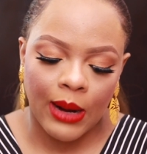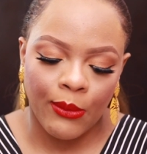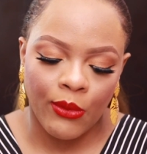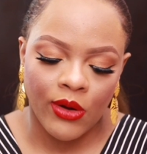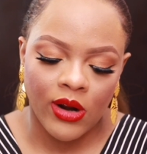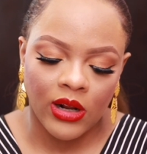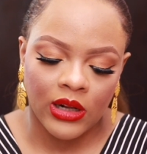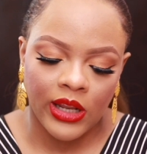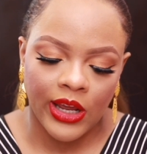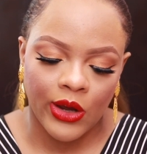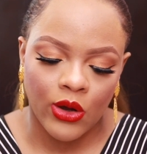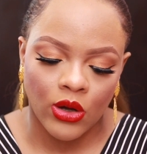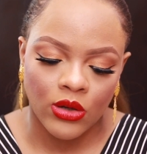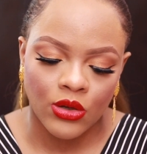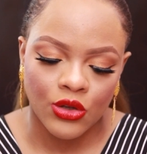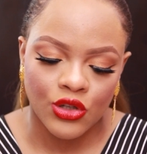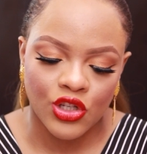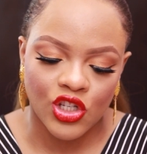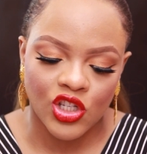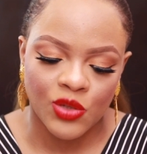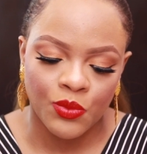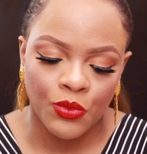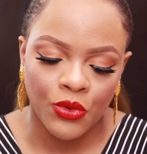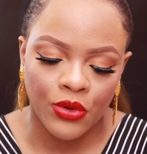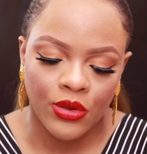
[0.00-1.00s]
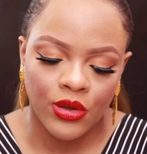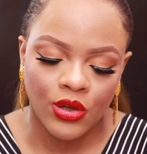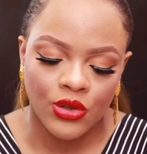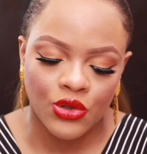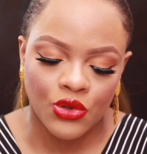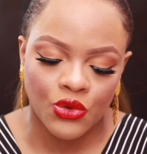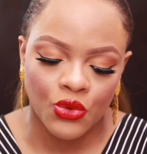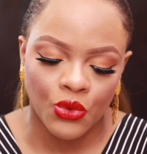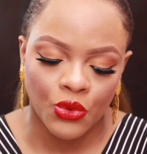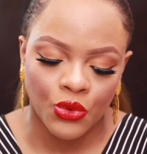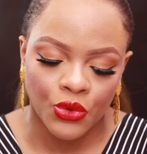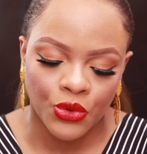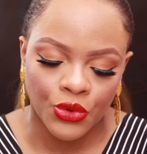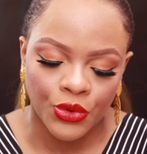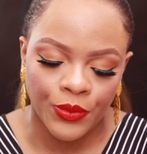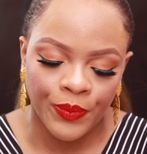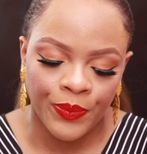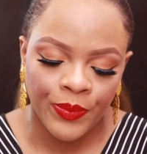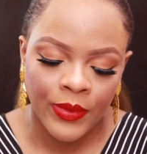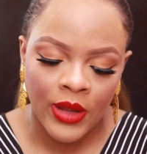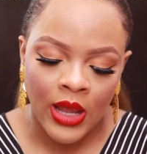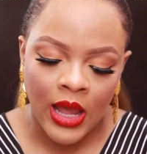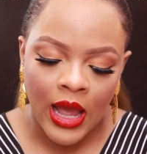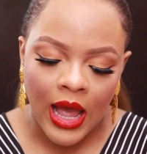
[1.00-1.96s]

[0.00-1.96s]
I'm going to click on the smooth tool.